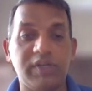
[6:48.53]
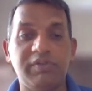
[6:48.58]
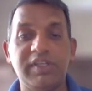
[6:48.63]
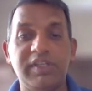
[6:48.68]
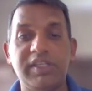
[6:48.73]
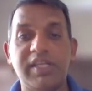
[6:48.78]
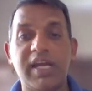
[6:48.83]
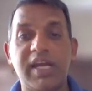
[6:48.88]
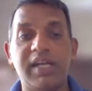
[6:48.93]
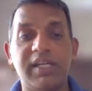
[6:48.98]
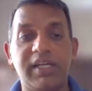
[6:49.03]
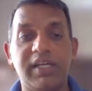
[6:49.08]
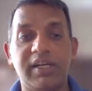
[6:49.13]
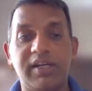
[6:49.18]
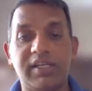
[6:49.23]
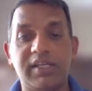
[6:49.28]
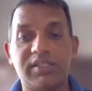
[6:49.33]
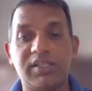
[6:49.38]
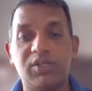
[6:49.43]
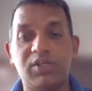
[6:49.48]
With that,
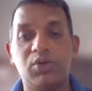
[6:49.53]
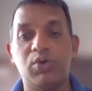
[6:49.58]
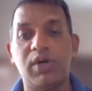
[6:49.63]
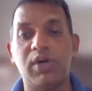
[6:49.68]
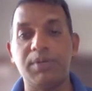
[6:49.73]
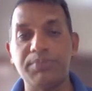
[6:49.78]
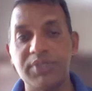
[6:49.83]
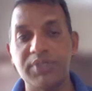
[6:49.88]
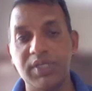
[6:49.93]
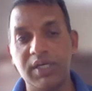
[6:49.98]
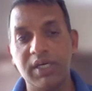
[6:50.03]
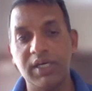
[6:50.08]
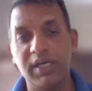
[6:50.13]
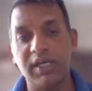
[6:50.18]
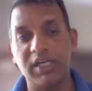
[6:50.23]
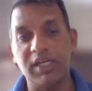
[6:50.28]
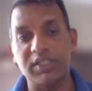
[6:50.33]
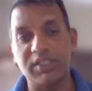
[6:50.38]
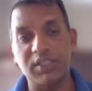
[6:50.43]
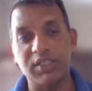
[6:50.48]
industry go ups,
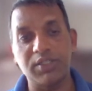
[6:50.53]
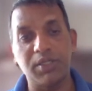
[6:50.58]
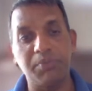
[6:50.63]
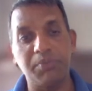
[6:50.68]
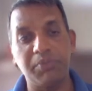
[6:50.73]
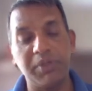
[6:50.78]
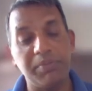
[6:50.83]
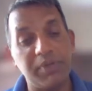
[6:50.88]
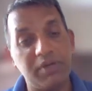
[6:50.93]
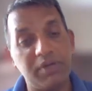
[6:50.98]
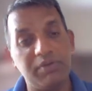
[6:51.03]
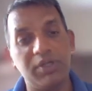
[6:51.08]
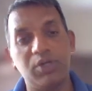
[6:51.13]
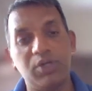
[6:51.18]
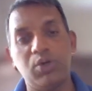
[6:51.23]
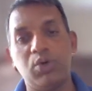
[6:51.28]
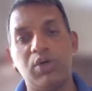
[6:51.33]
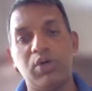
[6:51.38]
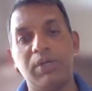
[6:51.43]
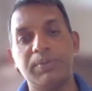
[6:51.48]
extension people will
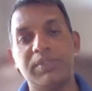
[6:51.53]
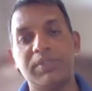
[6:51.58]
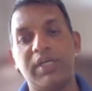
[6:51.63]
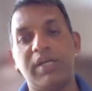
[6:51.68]
go ups,